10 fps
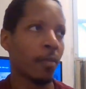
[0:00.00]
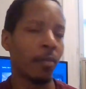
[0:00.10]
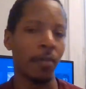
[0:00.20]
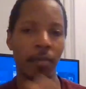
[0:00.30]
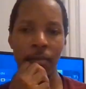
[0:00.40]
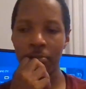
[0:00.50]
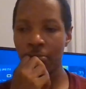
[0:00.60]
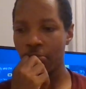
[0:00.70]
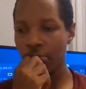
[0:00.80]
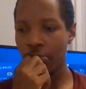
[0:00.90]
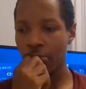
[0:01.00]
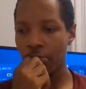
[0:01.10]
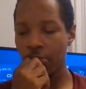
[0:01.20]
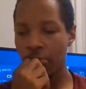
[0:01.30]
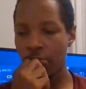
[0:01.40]
I
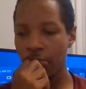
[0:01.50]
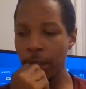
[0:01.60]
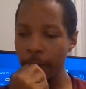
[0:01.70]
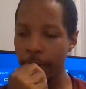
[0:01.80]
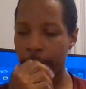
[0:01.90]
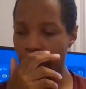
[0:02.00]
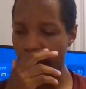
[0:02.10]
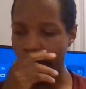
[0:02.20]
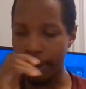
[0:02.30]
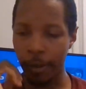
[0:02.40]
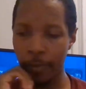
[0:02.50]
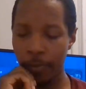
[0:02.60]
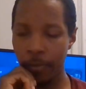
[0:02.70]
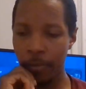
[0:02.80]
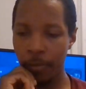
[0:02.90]
didn't think about it.
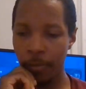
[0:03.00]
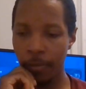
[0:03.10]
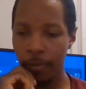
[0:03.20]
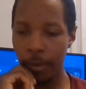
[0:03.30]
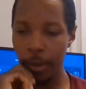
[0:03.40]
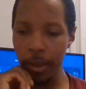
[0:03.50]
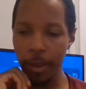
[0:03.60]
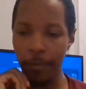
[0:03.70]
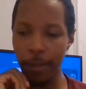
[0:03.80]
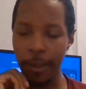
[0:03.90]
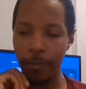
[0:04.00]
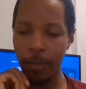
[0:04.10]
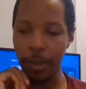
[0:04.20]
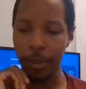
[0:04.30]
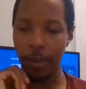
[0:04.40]
There's something that's
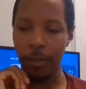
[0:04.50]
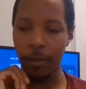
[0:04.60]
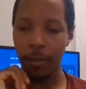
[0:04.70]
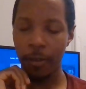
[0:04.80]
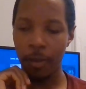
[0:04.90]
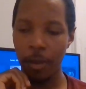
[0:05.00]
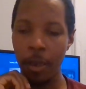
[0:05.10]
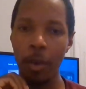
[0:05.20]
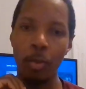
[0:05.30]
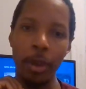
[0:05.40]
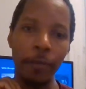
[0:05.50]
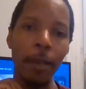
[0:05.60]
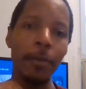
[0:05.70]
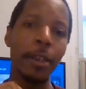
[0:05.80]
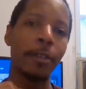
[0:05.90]
missing. Whatever
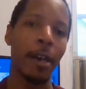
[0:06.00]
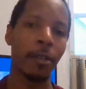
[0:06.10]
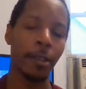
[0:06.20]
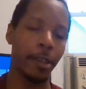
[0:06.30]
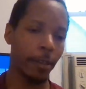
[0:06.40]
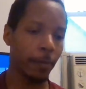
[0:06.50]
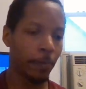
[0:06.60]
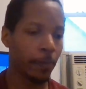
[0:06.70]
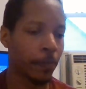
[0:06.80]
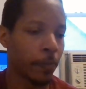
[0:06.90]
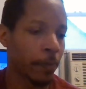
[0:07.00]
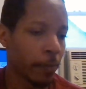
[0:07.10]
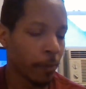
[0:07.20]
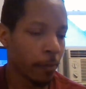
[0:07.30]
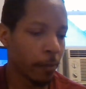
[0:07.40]
happened to Dahlia?
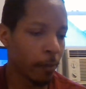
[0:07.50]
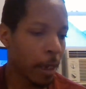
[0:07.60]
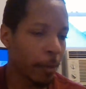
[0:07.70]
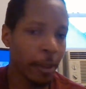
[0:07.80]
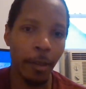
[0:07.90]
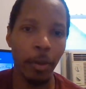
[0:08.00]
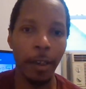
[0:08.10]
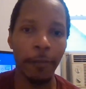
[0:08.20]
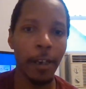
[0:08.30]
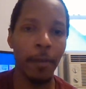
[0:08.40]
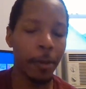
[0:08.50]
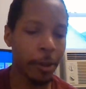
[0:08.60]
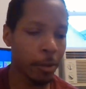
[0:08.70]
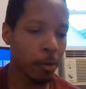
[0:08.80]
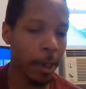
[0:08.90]
Whatever
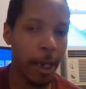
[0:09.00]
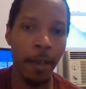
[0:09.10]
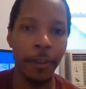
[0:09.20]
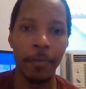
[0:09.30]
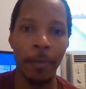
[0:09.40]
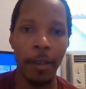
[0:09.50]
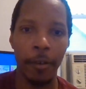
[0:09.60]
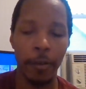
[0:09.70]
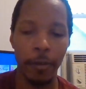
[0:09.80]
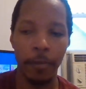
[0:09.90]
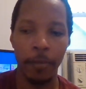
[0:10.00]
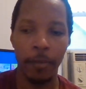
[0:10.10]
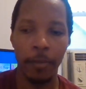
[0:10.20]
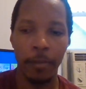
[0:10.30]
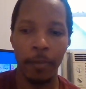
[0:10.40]
happened to Ava's mother?
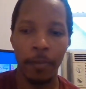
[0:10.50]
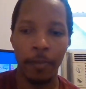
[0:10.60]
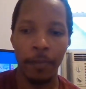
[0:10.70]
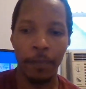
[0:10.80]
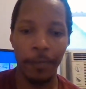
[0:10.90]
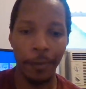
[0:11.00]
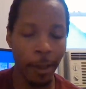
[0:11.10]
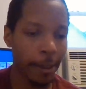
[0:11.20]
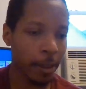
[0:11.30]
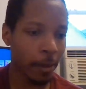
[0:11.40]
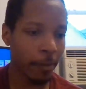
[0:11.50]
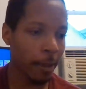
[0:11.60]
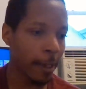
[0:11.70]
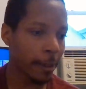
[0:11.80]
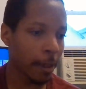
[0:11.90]
Last time
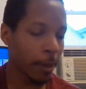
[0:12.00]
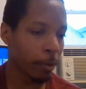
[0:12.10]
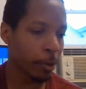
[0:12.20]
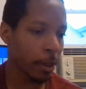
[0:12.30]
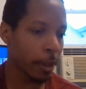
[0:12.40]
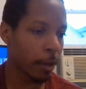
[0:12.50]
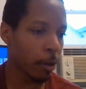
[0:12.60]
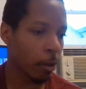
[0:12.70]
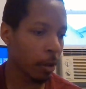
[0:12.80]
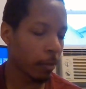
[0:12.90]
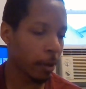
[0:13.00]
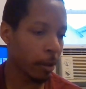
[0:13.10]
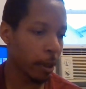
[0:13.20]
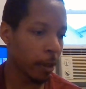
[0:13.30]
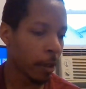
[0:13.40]
they was there talking
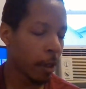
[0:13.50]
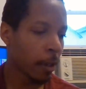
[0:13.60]
about it,